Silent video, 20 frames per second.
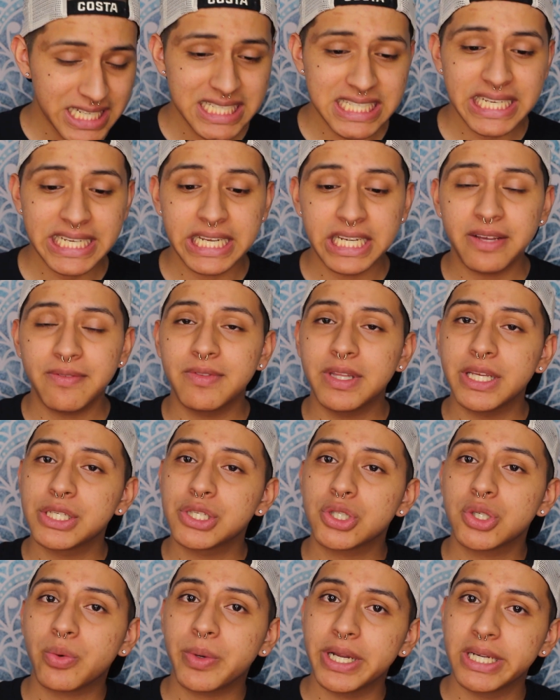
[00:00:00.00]
that is the end of
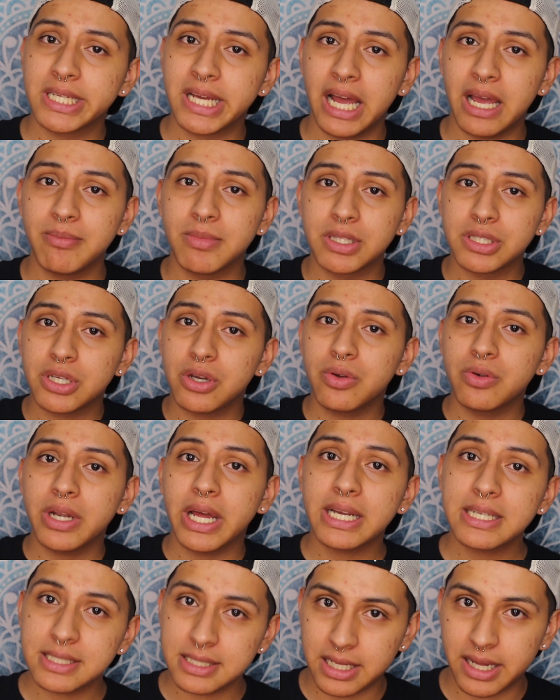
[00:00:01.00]
this story time. Until
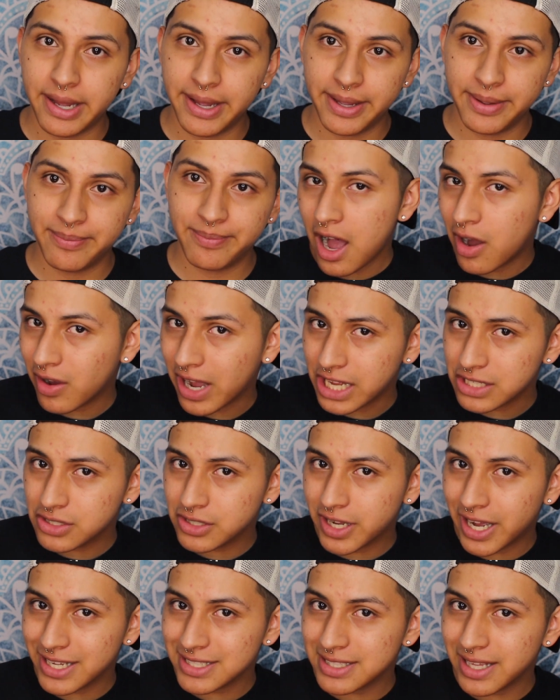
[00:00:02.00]
next time, I'll catch
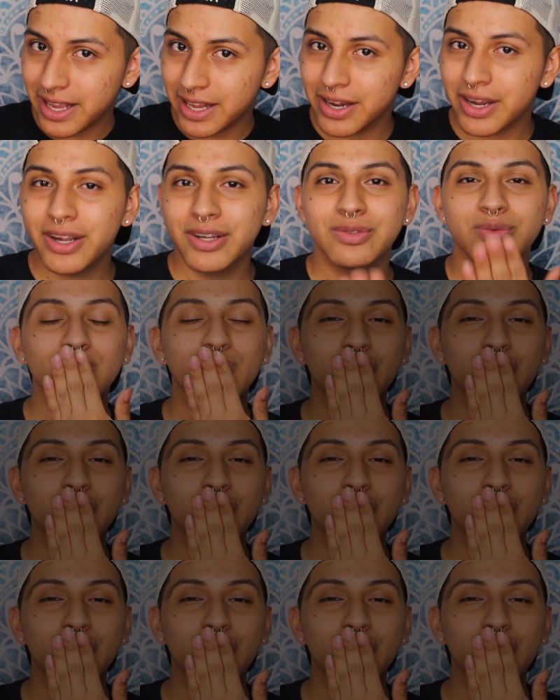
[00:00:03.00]
you guys later.